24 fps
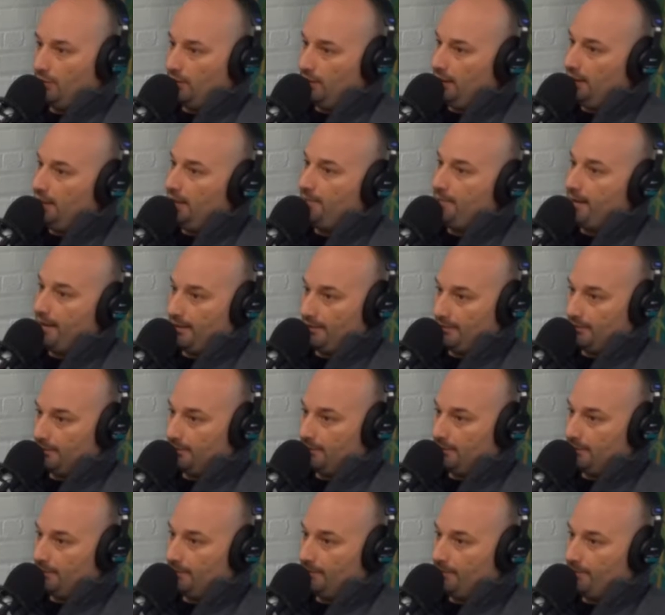to your
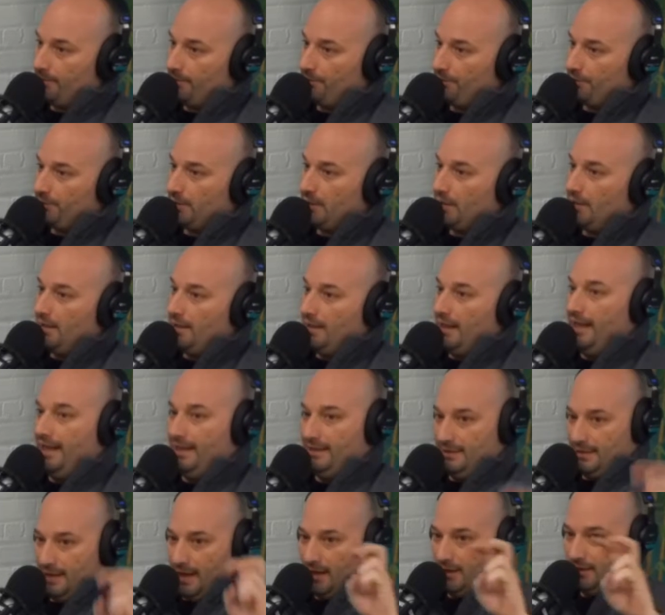emails,
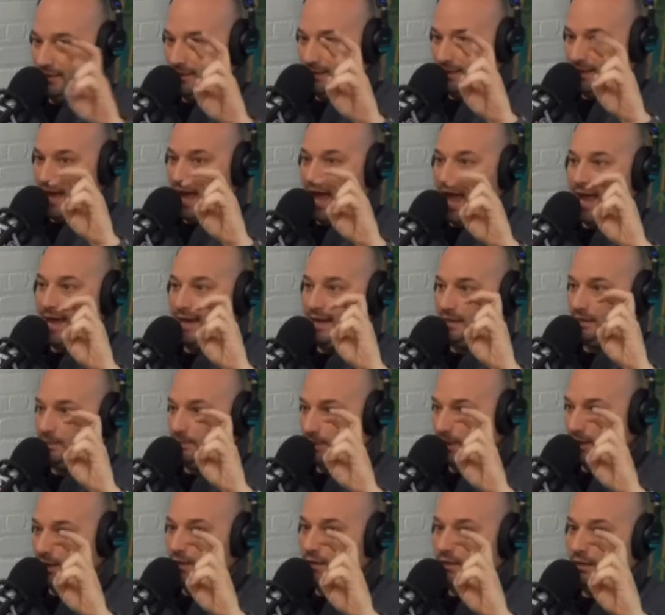it tells the
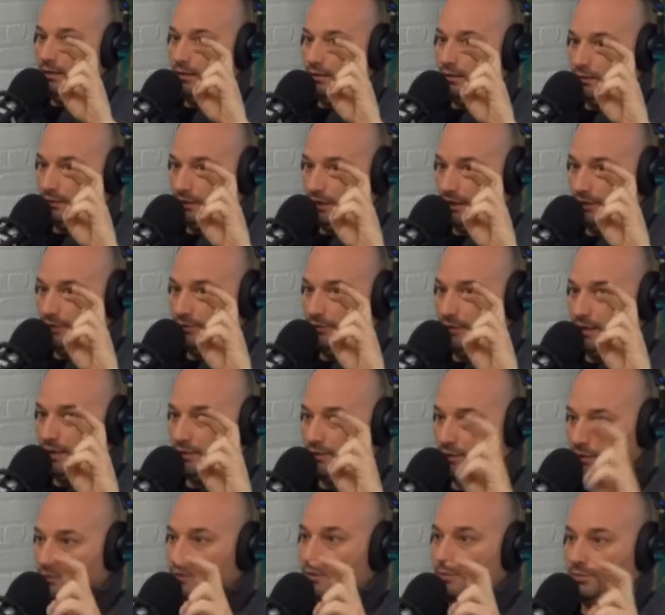ISP, the
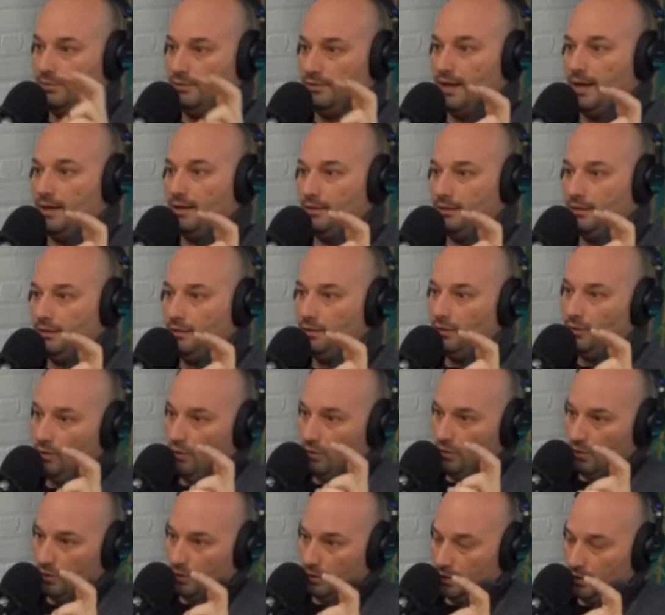internet service provider,
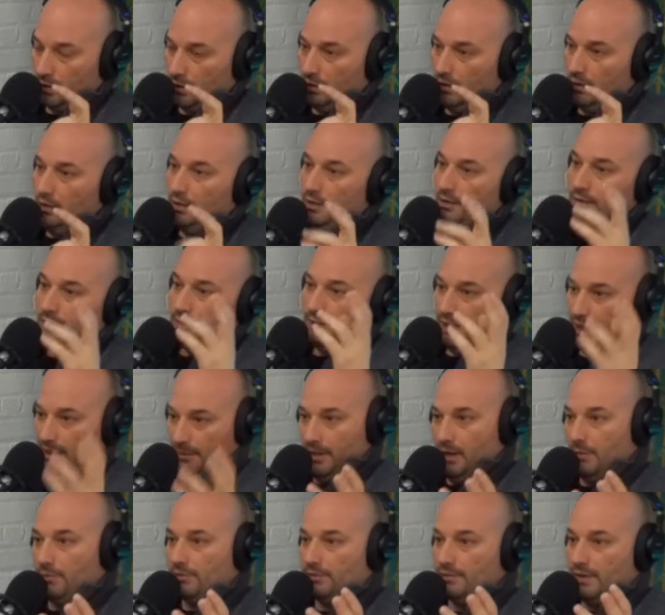or the
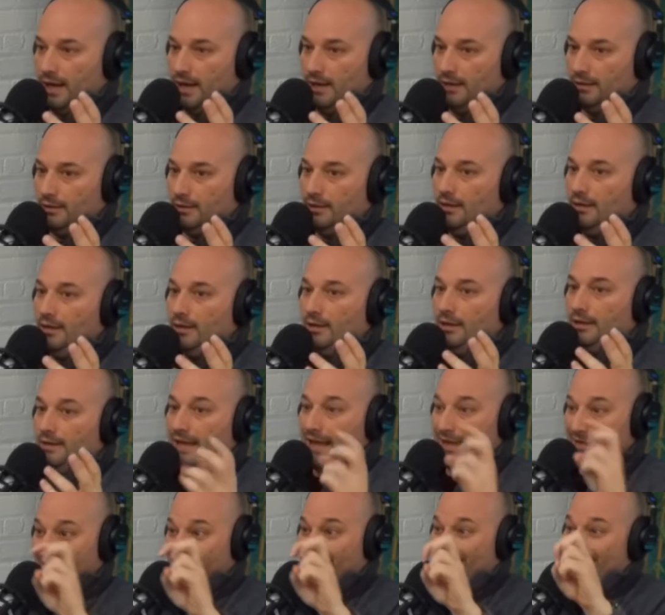email provider
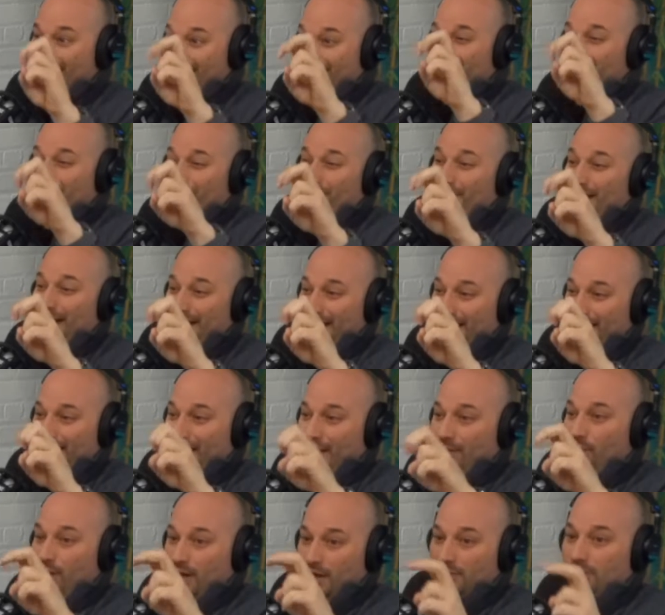that this is somebody
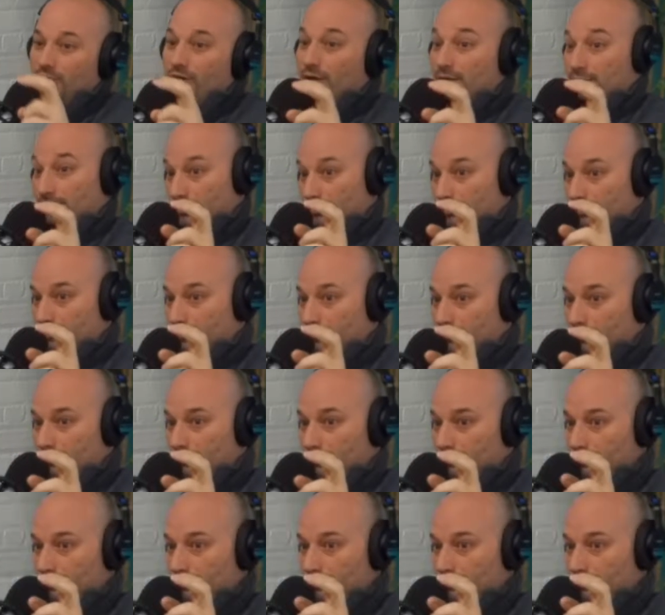they want to talk to.